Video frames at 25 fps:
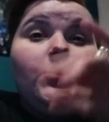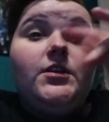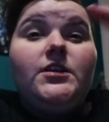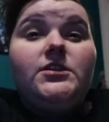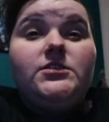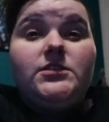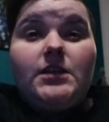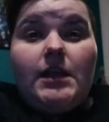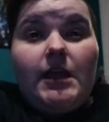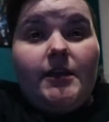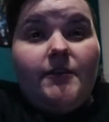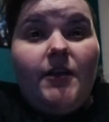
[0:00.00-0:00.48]
you need
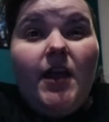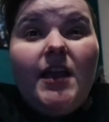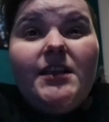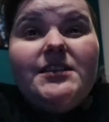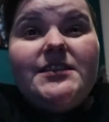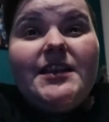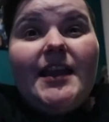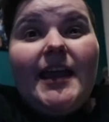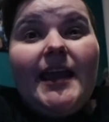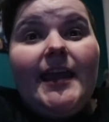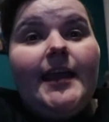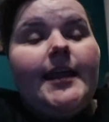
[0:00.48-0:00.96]
to
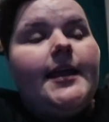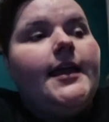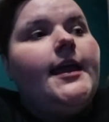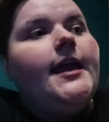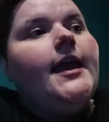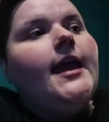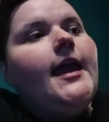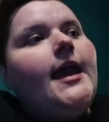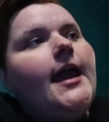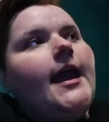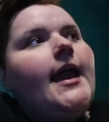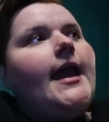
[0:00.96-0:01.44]
self-isolate,
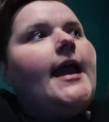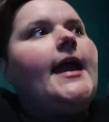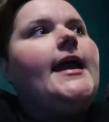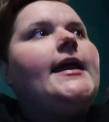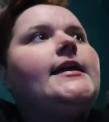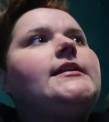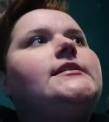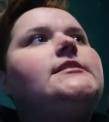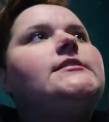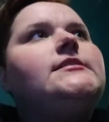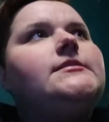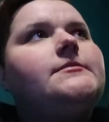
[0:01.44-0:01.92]

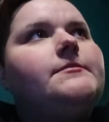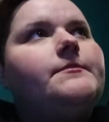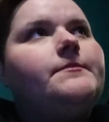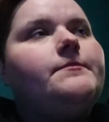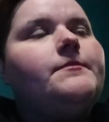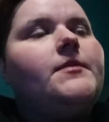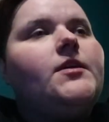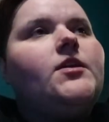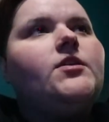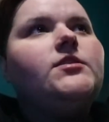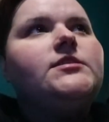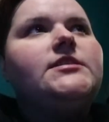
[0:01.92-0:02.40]
and
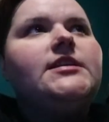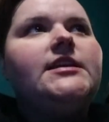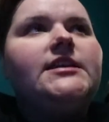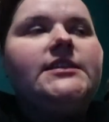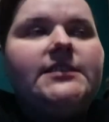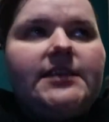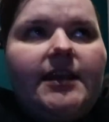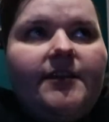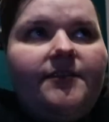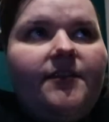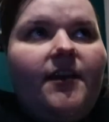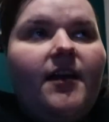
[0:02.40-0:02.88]
because
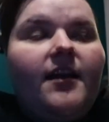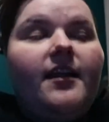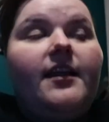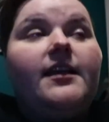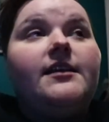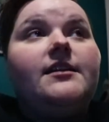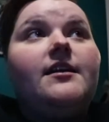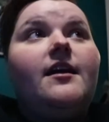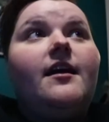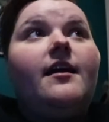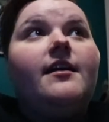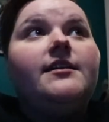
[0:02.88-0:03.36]
he's
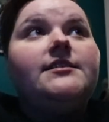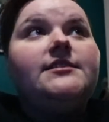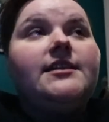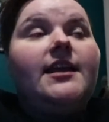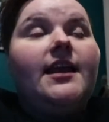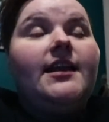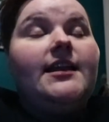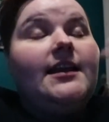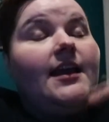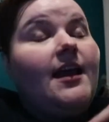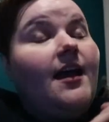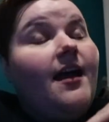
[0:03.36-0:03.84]

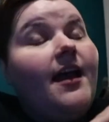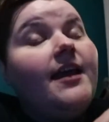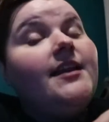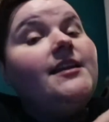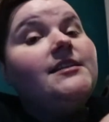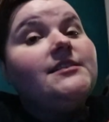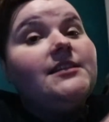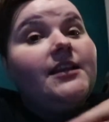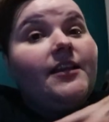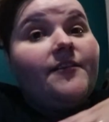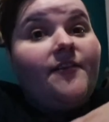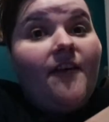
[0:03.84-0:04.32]
self-isolating, I
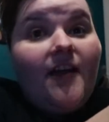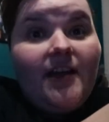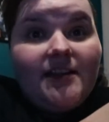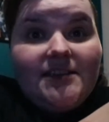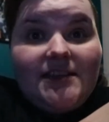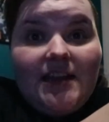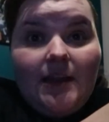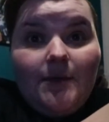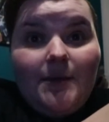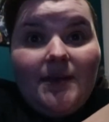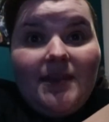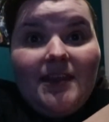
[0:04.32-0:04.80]
need to
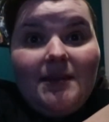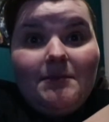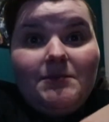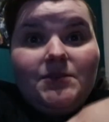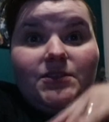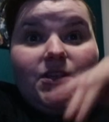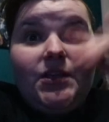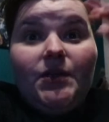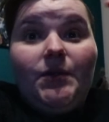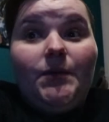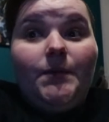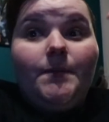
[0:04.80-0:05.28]
self-isolate with him.
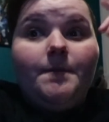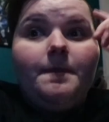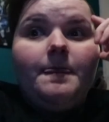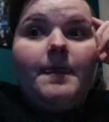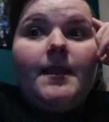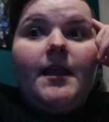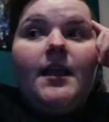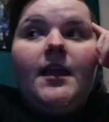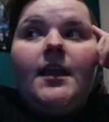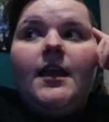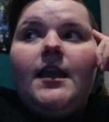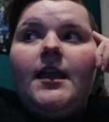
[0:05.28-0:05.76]
So
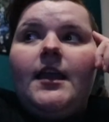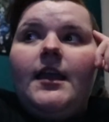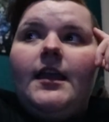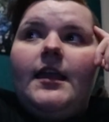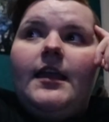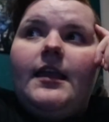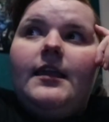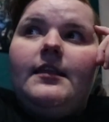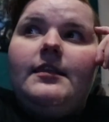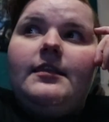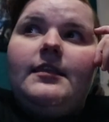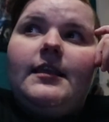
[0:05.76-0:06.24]

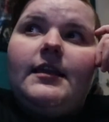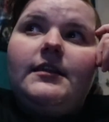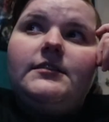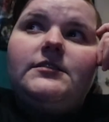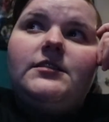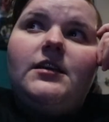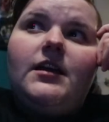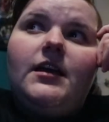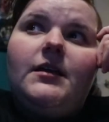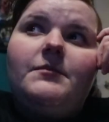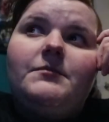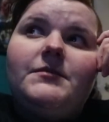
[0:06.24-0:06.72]
in that
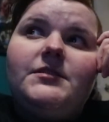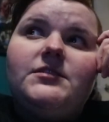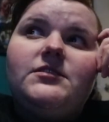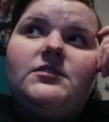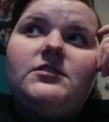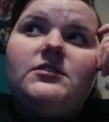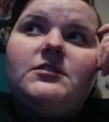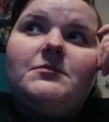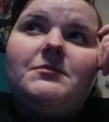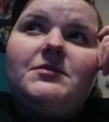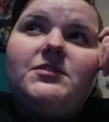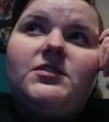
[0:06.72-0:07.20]
time, it's
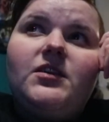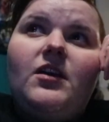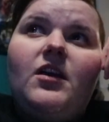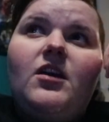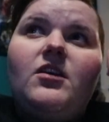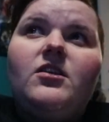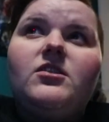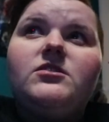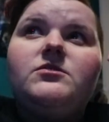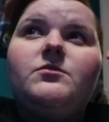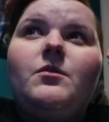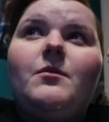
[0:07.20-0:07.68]
just going to be so
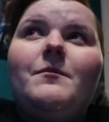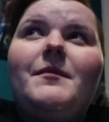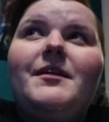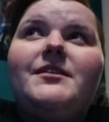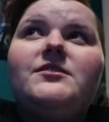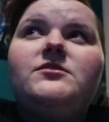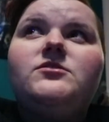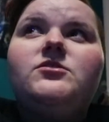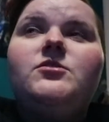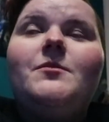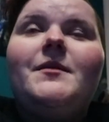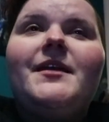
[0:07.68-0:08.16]
hard because I won't be
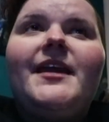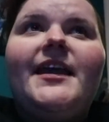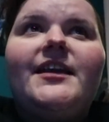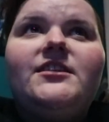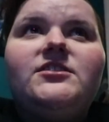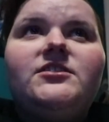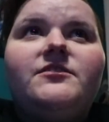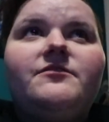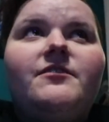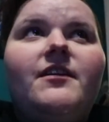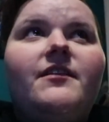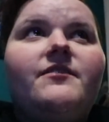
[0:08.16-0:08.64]
able to do my
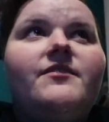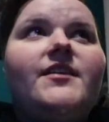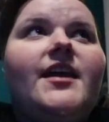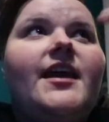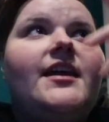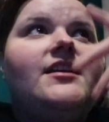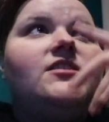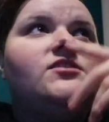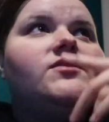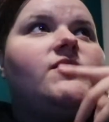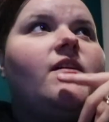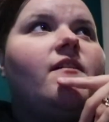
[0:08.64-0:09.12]
Couch to
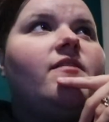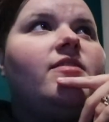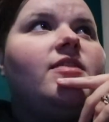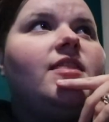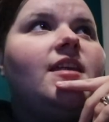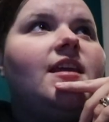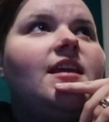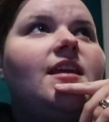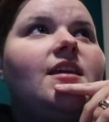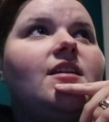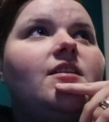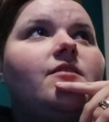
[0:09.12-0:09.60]
5K. So I'm
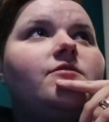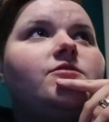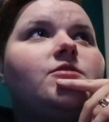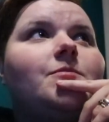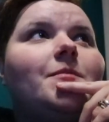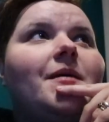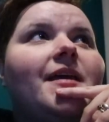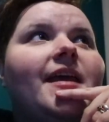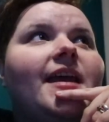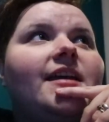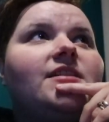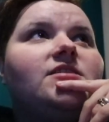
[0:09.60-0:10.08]
thinking of
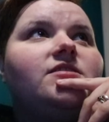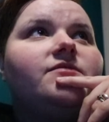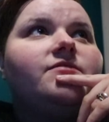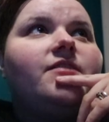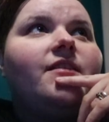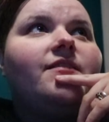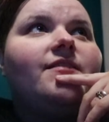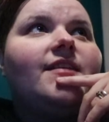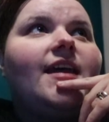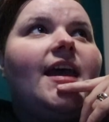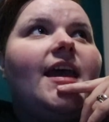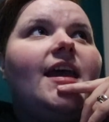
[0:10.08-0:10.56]
doing my Couch to
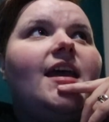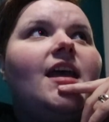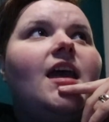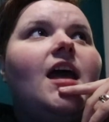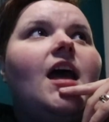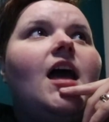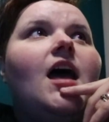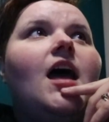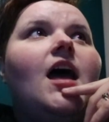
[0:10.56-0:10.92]
5K